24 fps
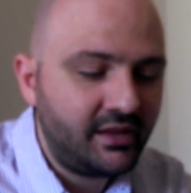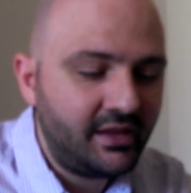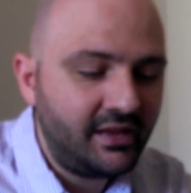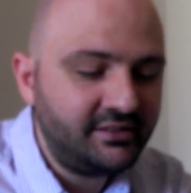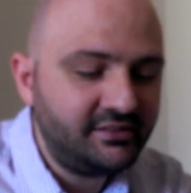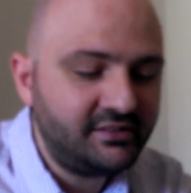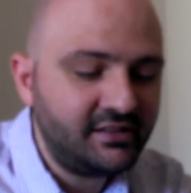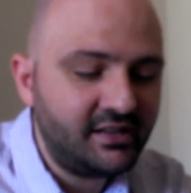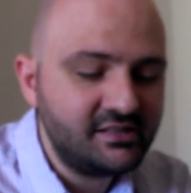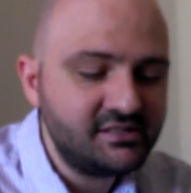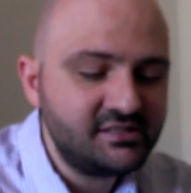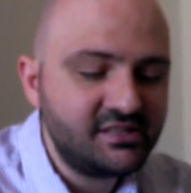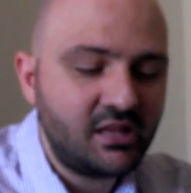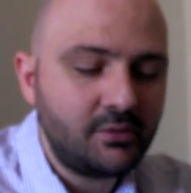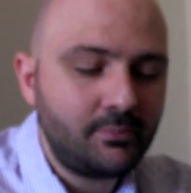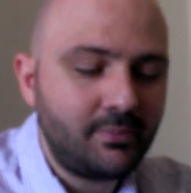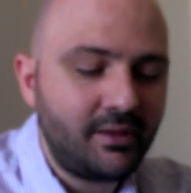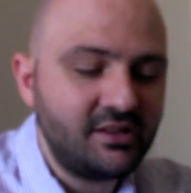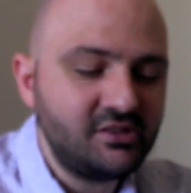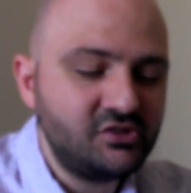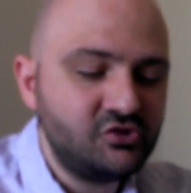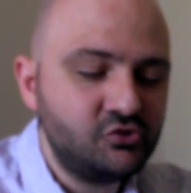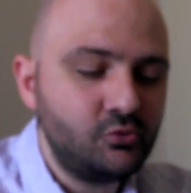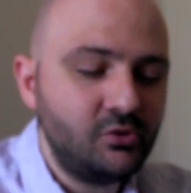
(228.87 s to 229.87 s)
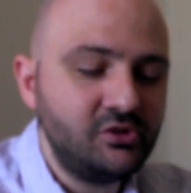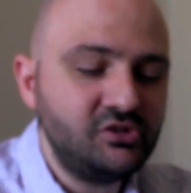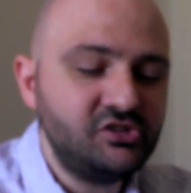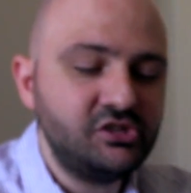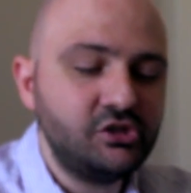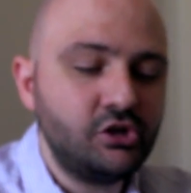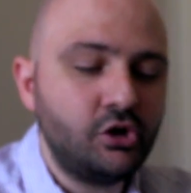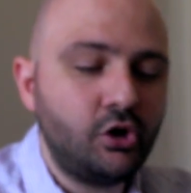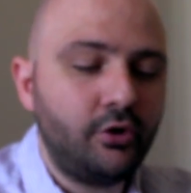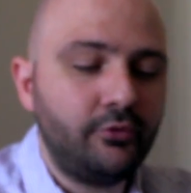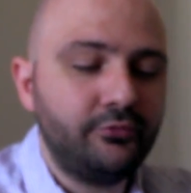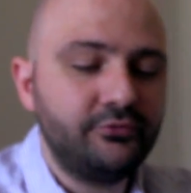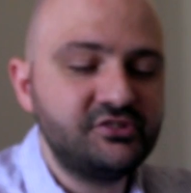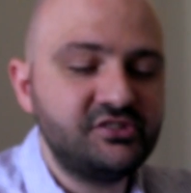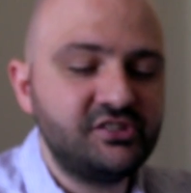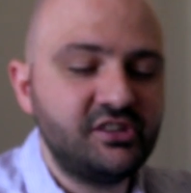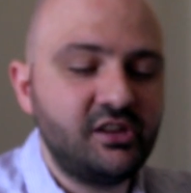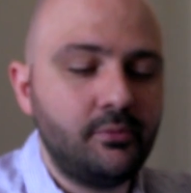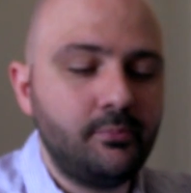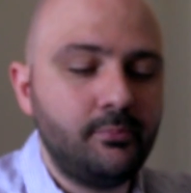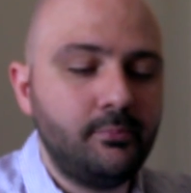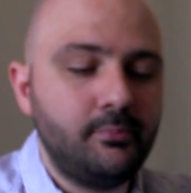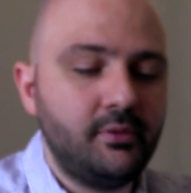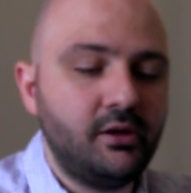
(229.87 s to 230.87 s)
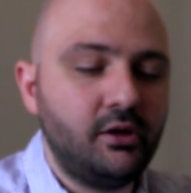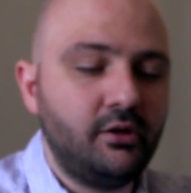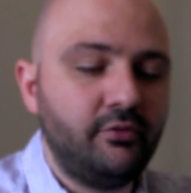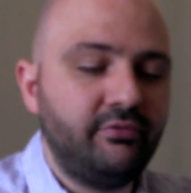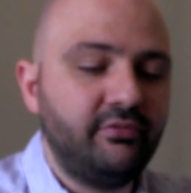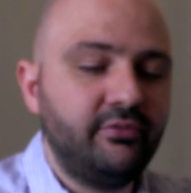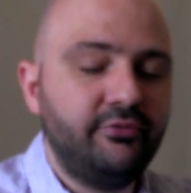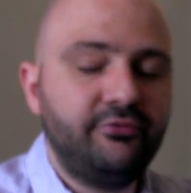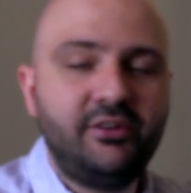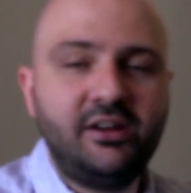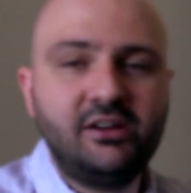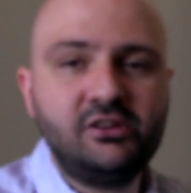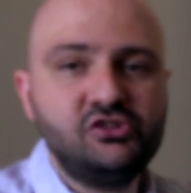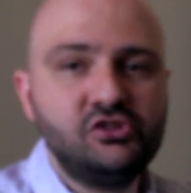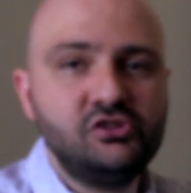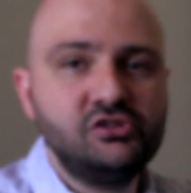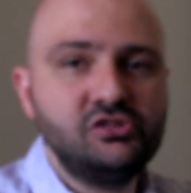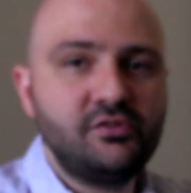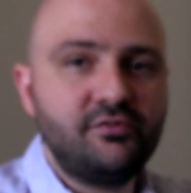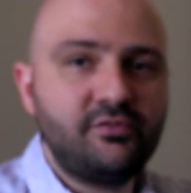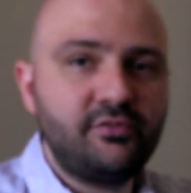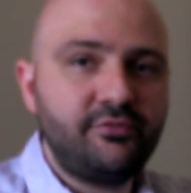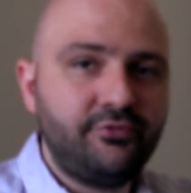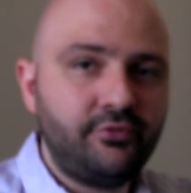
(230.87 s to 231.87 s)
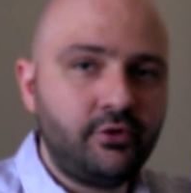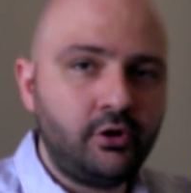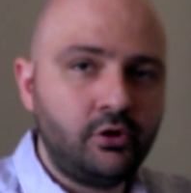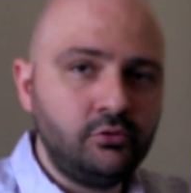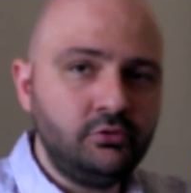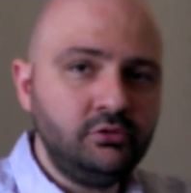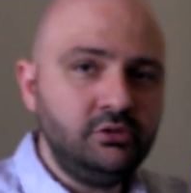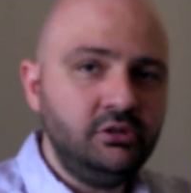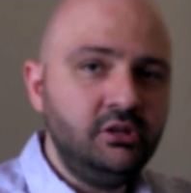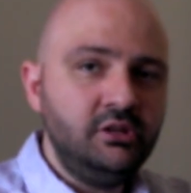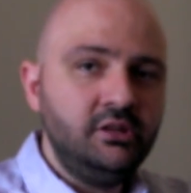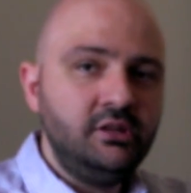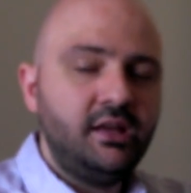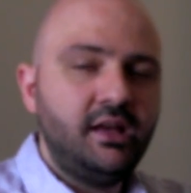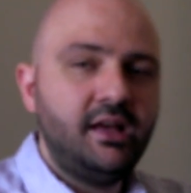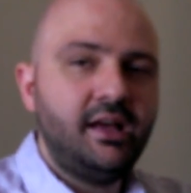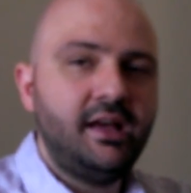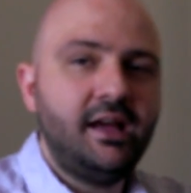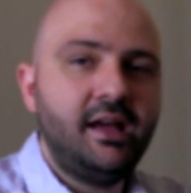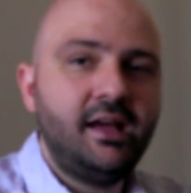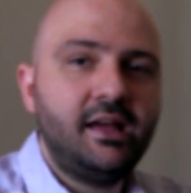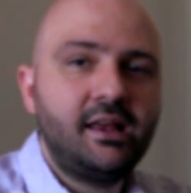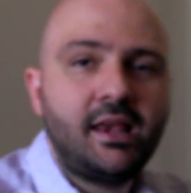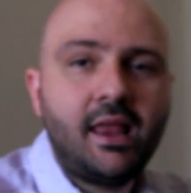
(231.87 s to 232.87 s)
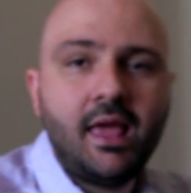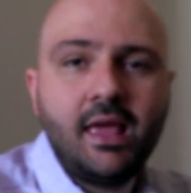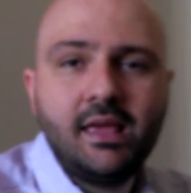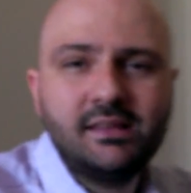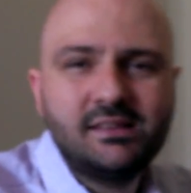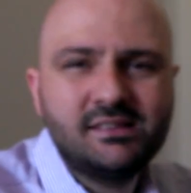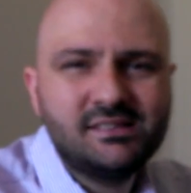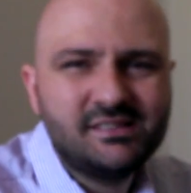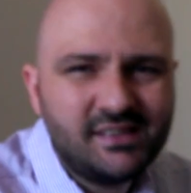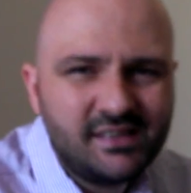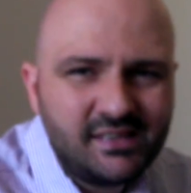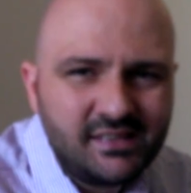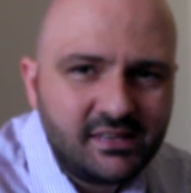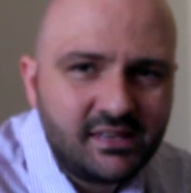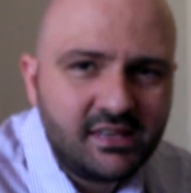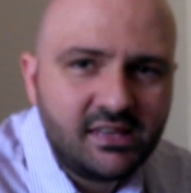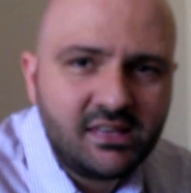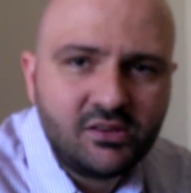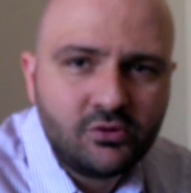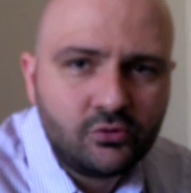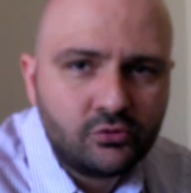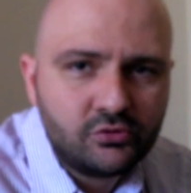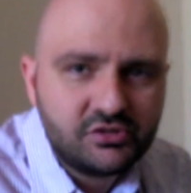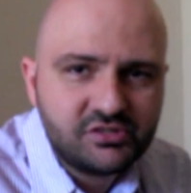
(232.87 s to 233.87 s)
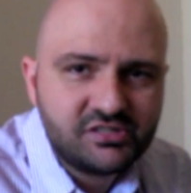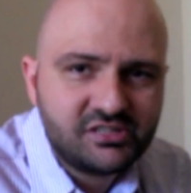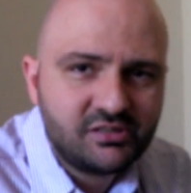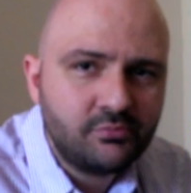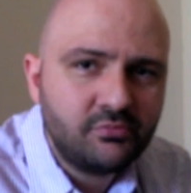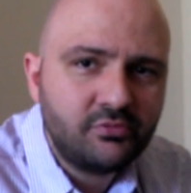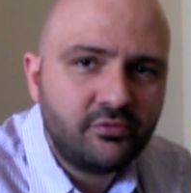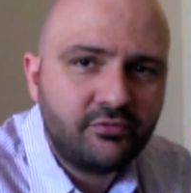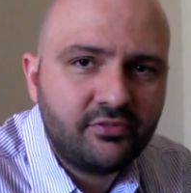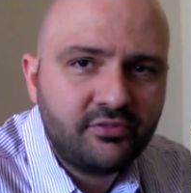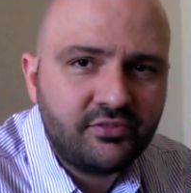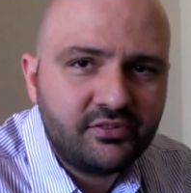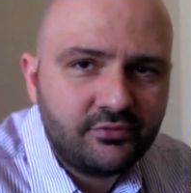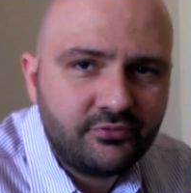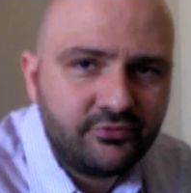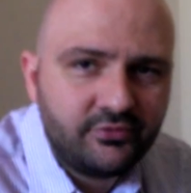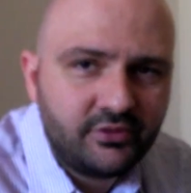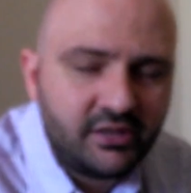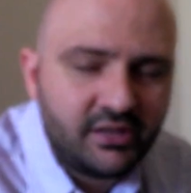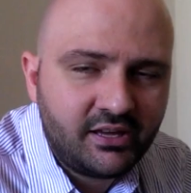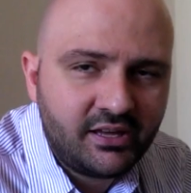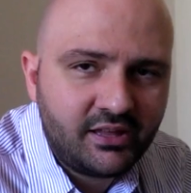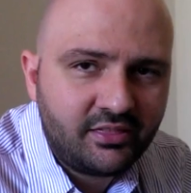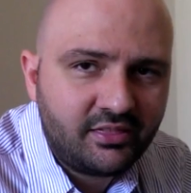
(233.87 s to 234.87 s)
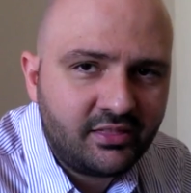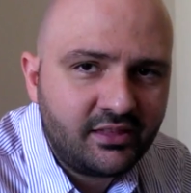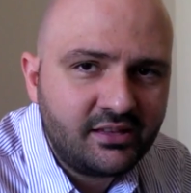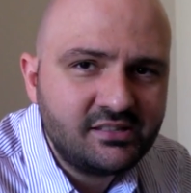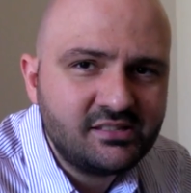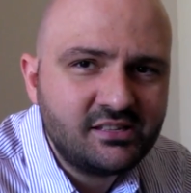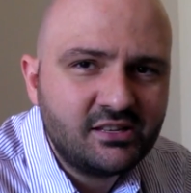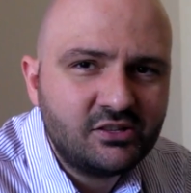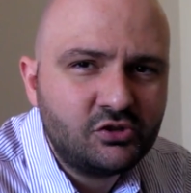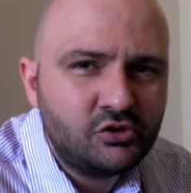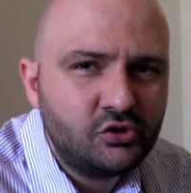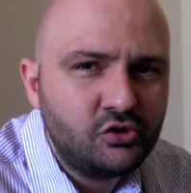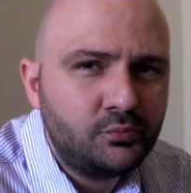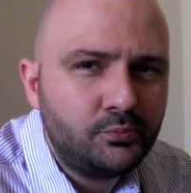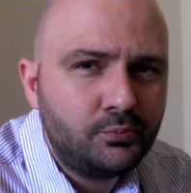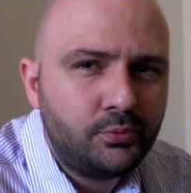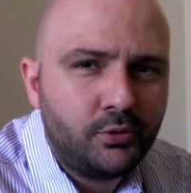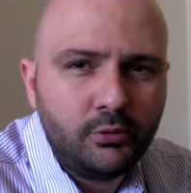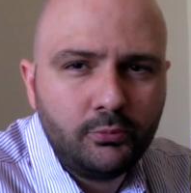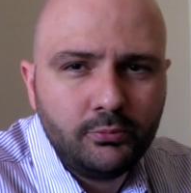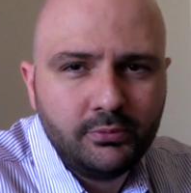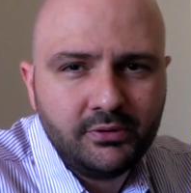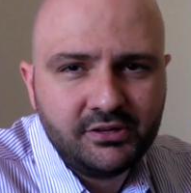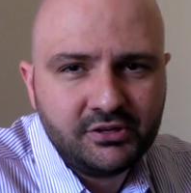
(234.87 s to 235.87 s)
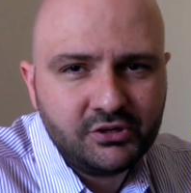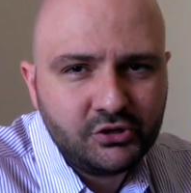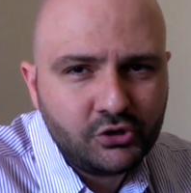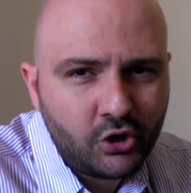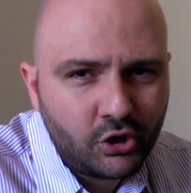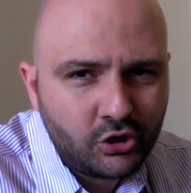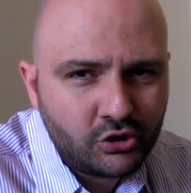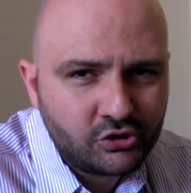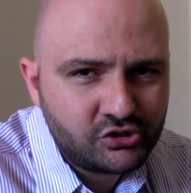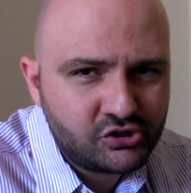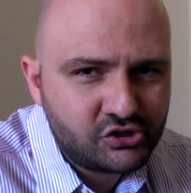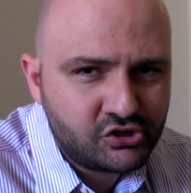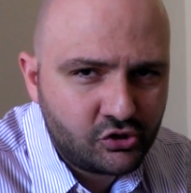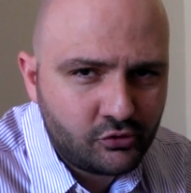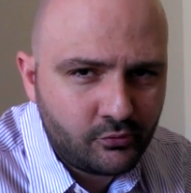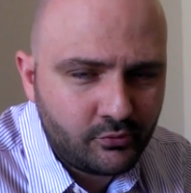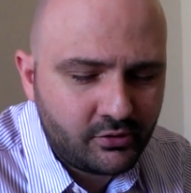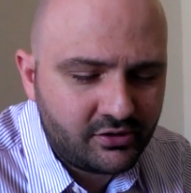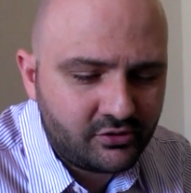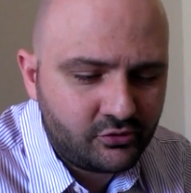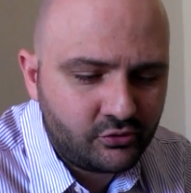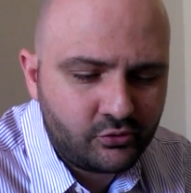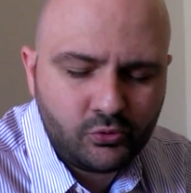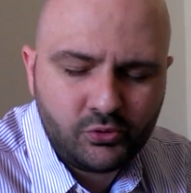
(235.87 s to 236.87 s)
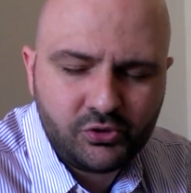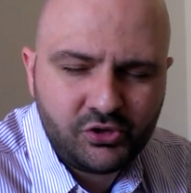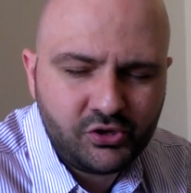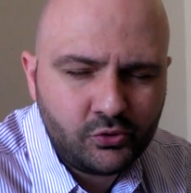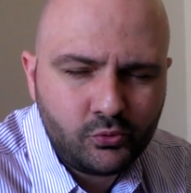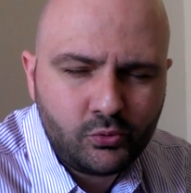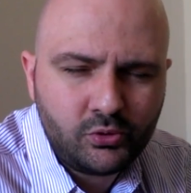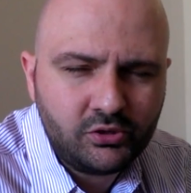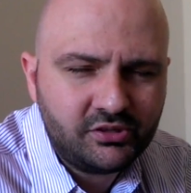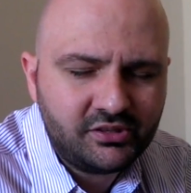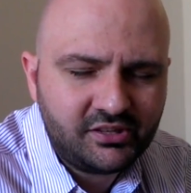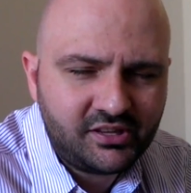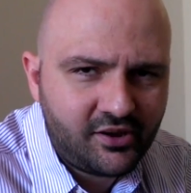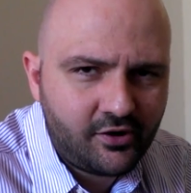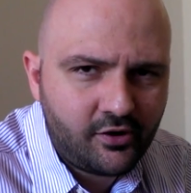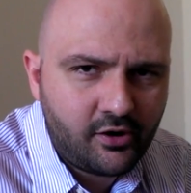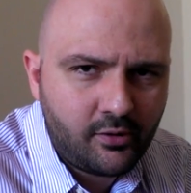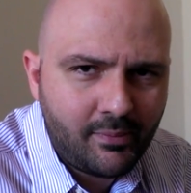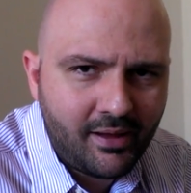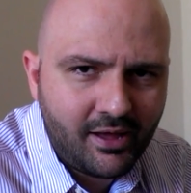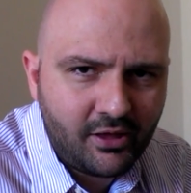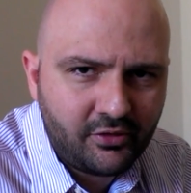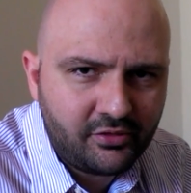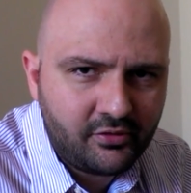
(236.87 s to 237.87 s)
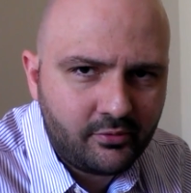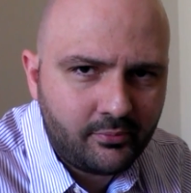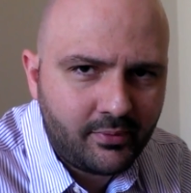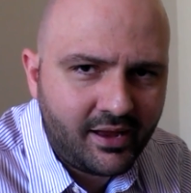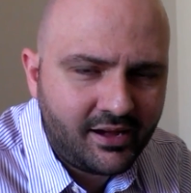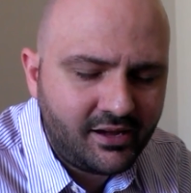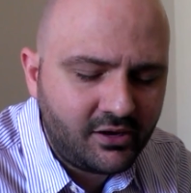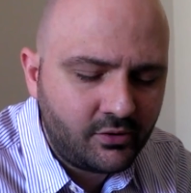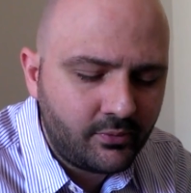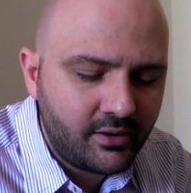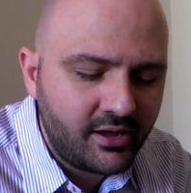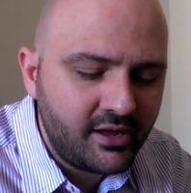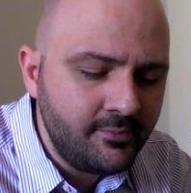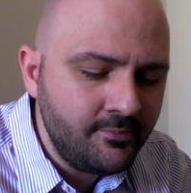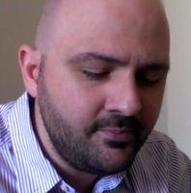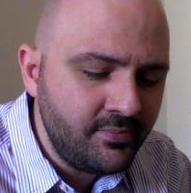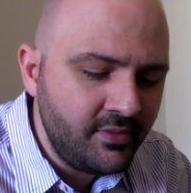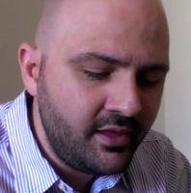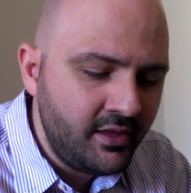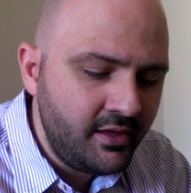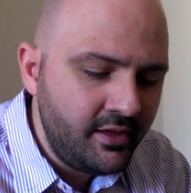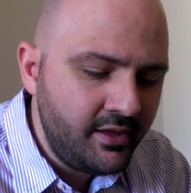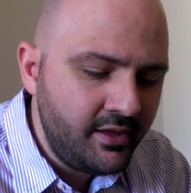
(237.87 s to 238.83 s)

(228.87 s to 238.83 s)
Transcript: It does that by switching off some of the functions of the phone, like syncing, or some of the things that you're probably you wouldn't care about them anyway.